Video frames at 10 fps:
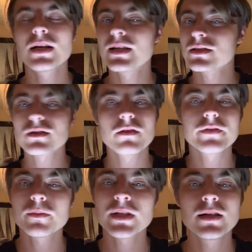it and start
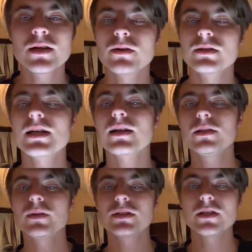filming and know exactly
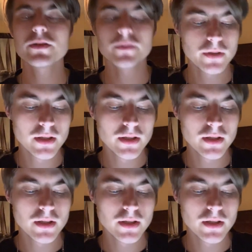what to do.